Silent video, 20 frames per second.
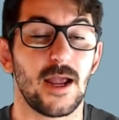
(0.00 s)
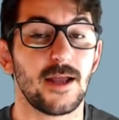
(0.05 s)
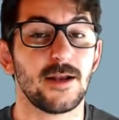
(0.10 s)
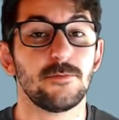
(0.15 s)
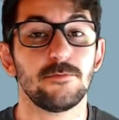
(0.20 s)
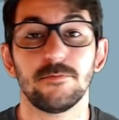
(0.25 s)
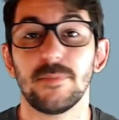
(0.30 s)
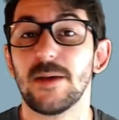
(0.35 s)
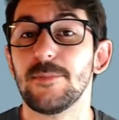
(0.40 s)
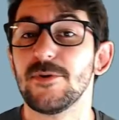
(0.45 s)

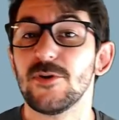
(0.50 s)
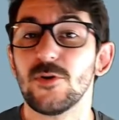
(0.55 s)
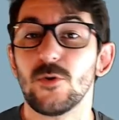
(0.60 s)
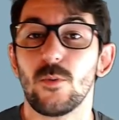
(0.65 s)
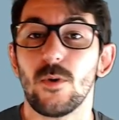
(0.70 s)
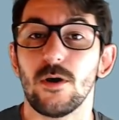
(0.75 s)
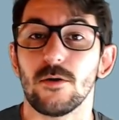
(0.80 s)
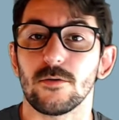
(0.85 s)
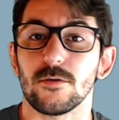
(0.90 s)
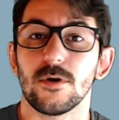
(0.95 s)
And maybe
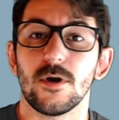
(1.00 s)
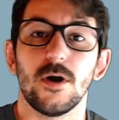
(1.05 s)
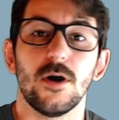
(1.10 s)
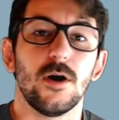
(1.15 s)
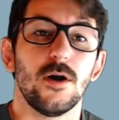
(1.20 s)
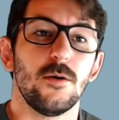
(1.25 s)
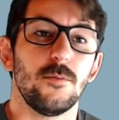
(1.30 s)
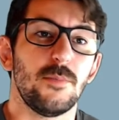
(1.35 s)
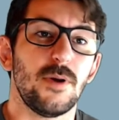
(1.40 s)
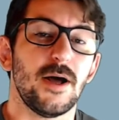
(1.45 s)
you won't,
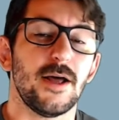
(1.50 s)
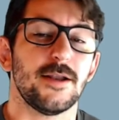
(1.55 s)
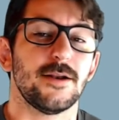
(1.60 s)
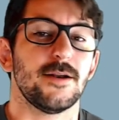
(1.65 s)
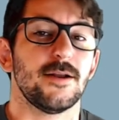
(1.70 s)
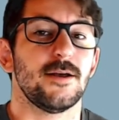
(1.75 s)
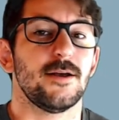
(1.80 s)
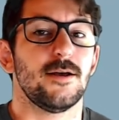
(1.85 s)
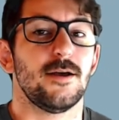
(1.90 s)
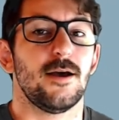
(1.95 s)

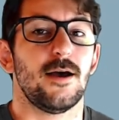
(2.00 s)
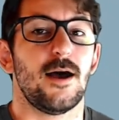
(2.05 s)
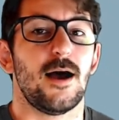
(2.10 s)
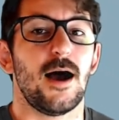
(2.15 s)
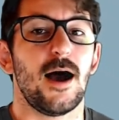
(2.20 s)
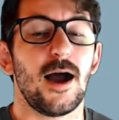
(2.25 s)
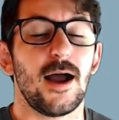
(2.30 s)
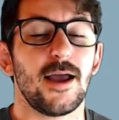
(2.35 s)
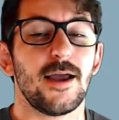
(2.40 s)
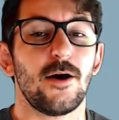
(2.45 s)
but
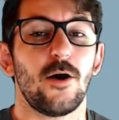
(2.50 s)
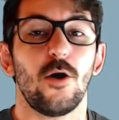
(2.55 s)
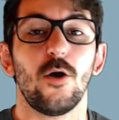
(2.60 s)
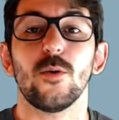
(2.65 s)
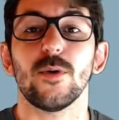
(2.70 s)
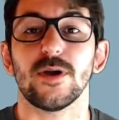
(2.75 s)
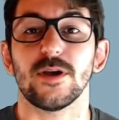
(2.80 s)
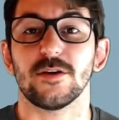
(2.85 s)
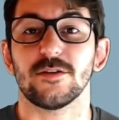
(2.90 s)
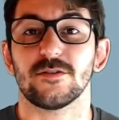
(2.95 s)
I
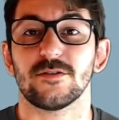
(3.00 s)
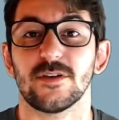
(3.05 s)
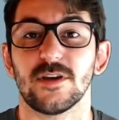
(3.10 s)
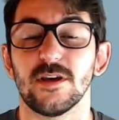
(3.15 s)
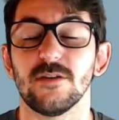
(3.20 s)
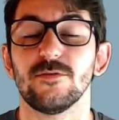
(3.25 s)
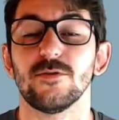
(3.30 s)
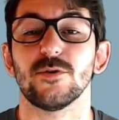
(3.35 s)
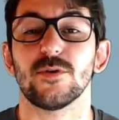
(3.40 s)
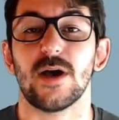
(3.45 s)
always
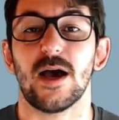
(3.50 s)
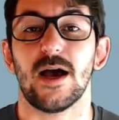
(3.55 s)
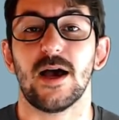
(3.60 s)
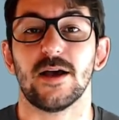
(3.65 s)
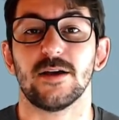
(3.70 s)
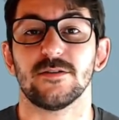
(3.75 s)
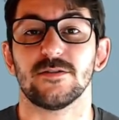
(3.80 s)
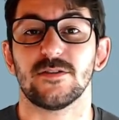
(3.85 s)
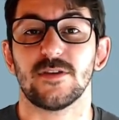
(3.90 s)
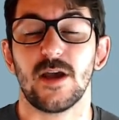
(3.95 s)
give you
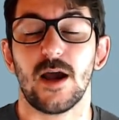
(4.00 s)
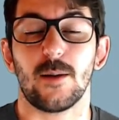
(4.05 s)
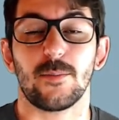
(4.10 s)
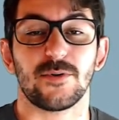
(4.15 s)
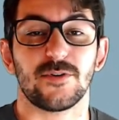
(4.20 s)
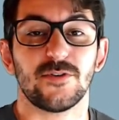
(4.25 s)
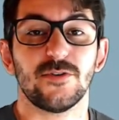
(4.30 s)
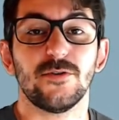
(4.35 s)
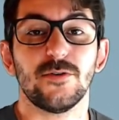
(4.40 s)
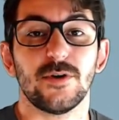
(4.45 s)
guys the
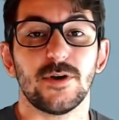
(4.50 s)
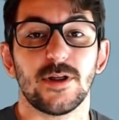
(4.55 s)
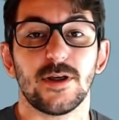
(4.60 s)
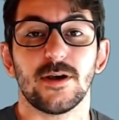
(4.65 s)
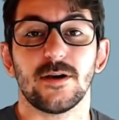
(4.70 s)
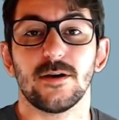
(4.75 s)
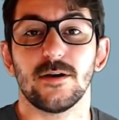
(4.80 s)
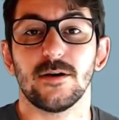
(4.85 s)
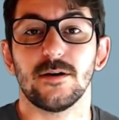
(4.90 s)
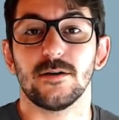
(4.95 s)

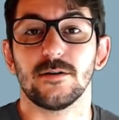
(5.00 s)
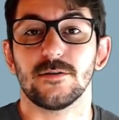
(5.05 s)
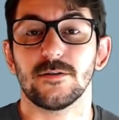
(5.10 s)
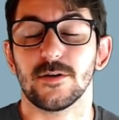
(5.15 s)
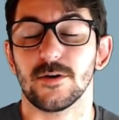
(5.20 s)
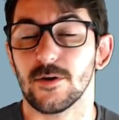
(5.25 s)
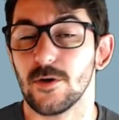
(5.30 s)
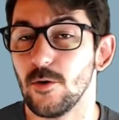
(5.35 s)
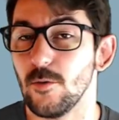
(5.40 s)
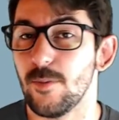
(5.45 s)
opportunity
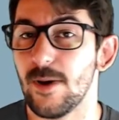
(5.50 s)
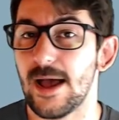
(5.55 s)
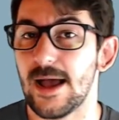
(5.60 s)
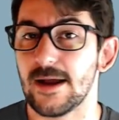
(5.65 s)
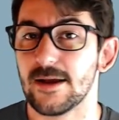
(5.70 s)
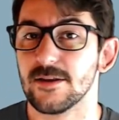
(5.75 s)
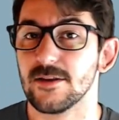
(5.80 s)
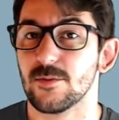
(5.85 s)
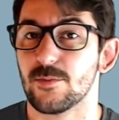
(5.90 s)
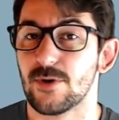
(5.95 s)
to go
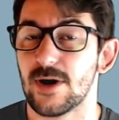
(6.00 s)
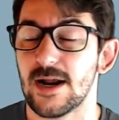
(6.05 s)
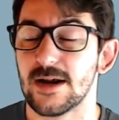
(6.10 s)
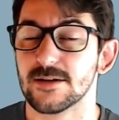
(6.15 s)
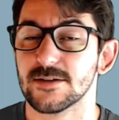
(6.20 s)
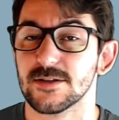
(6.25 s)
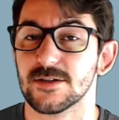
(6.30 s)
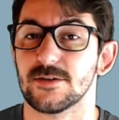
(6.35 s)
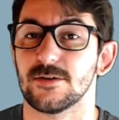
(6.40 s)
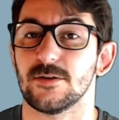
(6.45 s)
back in the
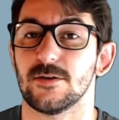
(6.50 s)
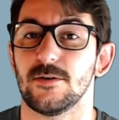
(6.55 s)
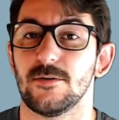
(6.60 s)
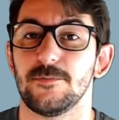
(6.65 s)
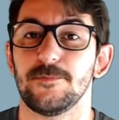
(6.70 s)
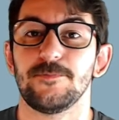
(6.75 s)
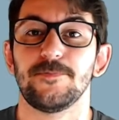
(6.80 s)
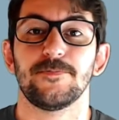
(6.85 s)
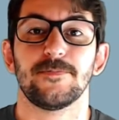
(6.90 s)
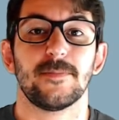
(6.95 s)

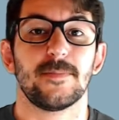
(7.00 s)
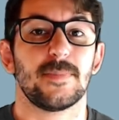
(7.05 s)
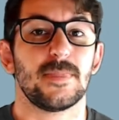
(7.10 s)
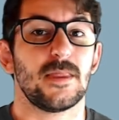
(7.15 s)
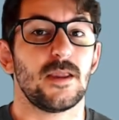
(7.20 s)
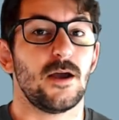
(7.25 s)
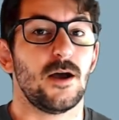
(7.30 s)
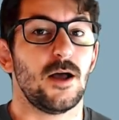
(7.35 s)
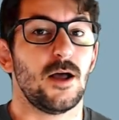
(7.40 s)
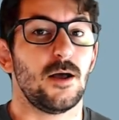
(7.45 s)
practical
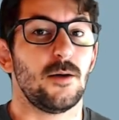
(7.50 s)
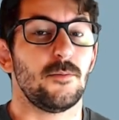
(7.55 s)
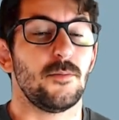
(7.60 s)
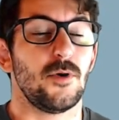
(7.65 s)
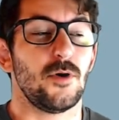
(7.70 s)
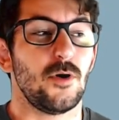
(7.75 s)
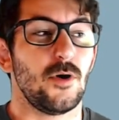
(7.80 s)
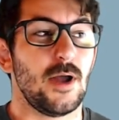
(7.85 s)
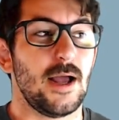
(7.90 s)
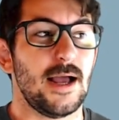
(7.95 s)

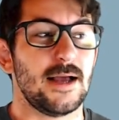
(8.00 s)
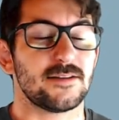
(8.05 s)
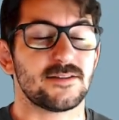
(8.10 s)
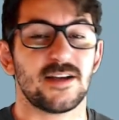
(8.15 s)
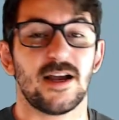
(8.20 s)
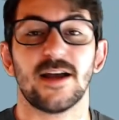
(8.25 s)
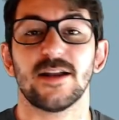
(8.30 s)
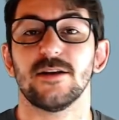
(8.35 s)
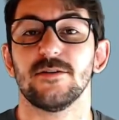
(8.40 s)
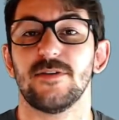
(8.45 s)

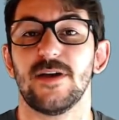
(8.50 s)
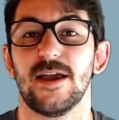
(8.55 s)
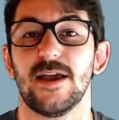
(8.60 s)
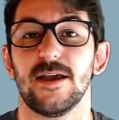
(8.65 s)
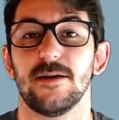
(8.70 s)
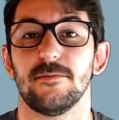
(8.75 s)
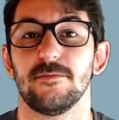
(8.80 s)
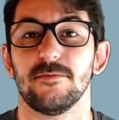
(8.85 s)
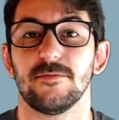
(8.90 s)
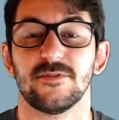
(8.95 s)
as kind of
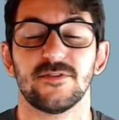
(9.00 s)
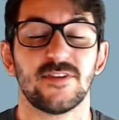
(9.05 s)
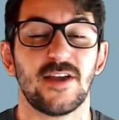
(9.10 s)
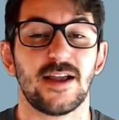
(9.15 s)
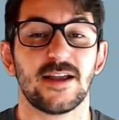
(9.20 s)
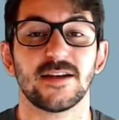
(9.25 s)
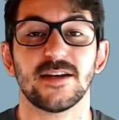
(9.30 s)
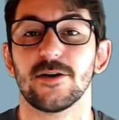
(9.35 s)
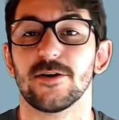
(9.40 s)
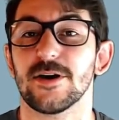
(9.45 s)
a
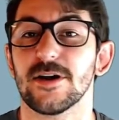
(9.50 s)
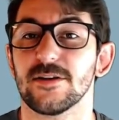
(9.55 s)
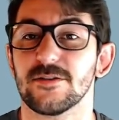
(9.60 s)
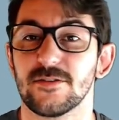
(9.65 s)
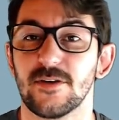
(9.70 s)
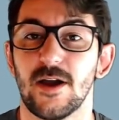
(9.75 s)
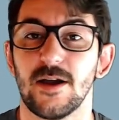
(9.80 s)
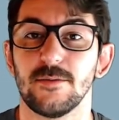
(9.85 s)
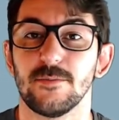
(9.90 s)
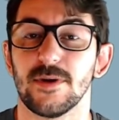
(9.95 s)
secondary
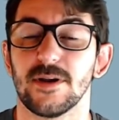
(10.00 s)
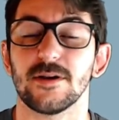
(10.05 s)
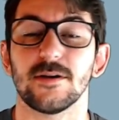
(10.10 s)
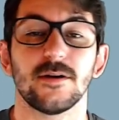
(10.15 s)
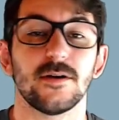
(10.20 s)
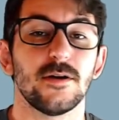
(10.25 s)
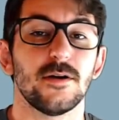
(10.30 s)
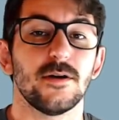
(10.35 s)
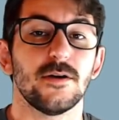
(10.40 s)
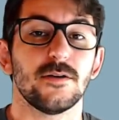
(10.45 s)

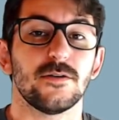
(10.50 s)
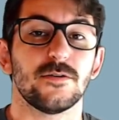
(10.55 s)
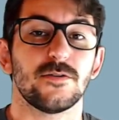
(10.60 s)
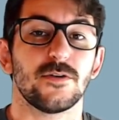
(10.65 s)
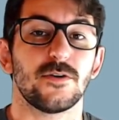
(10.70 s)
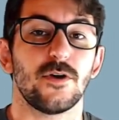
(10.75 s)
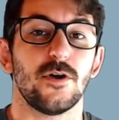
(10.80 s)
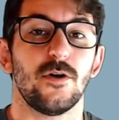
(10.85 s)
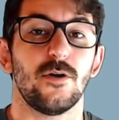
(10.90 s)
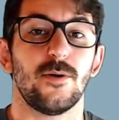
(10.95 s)
assignment
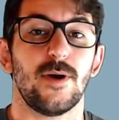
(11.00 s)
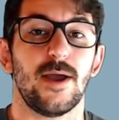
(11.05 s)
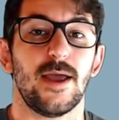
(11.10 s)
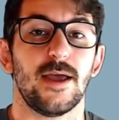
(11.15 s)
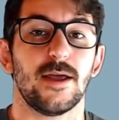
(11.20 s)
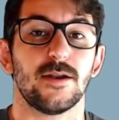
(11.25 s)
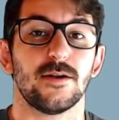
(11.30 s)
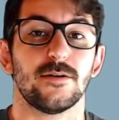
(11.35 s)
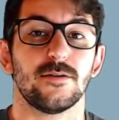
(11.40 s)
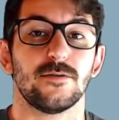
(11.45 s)
to go
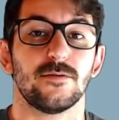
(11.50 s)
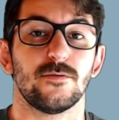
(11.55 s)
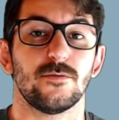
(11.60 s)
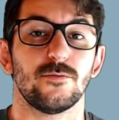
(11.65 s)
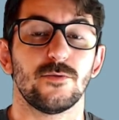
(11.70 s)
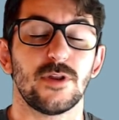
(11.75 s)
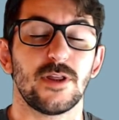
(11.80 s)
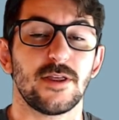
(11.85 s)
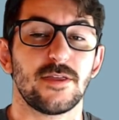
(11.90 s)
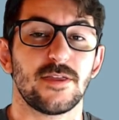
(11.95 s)
and
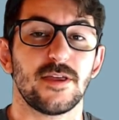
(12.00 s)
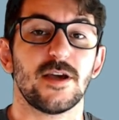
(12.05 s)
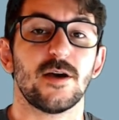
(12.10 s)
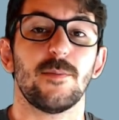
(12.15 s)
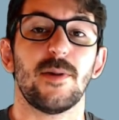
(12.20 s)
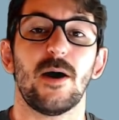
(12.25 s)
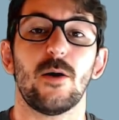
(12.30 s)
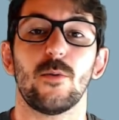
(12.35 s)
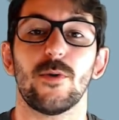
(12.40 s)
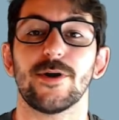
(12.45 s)
really think
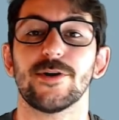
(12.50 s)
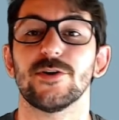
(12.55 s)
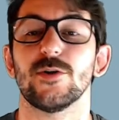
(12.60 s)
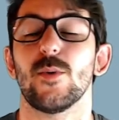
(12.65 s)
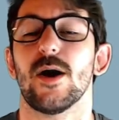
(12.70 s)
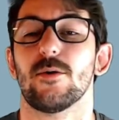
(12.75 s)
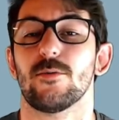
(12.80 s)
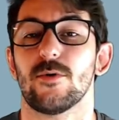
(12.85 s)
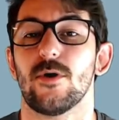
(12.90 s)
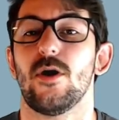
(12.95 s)
about where
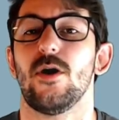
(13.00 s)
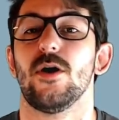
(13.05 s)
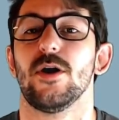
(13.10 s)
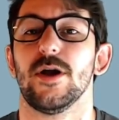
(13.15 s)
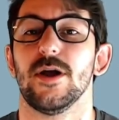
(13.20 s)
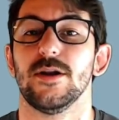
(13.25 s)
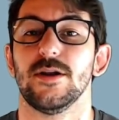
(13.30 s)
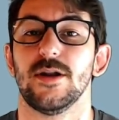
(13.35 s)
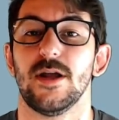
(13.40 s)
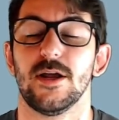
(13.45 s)
you went
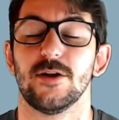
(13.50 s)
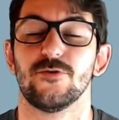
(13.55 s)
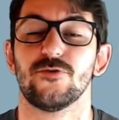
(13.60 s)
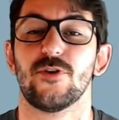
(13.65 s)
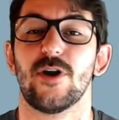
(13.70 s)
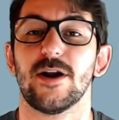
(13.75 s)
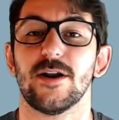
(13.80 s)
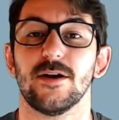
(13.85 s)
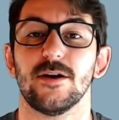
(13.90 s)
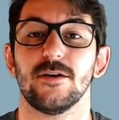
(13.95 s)
wrong and
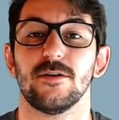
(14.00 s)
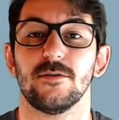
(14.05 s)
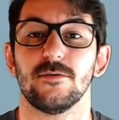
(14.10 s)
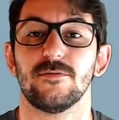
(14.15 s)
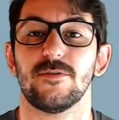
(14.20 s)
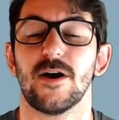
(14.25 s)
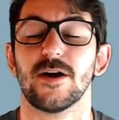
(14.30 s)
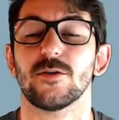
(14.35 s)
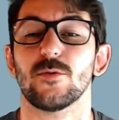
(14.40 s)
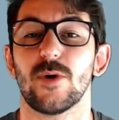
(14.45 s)
try to
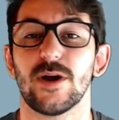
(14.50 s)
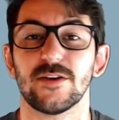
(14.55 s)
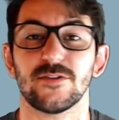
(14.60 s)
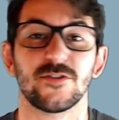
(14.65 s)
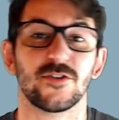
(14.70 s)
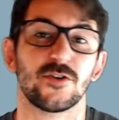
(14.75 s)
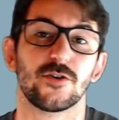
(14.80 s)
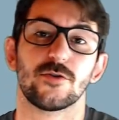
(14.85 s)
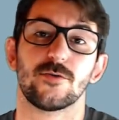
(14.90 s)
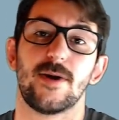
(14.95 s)
find
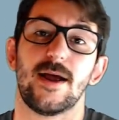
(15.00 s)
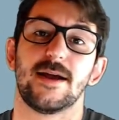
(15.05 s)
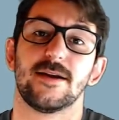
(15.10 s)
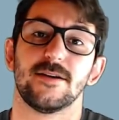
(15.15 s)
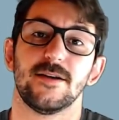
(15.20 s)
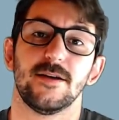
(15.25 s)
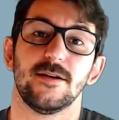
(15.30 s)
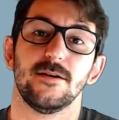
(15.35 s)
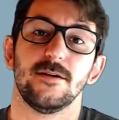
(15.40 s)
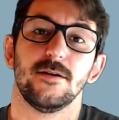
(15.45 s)
ways to
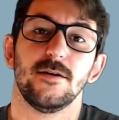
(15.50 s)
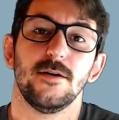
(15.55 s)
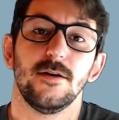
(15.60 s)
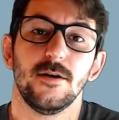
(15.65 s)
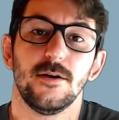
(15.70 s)
correct it.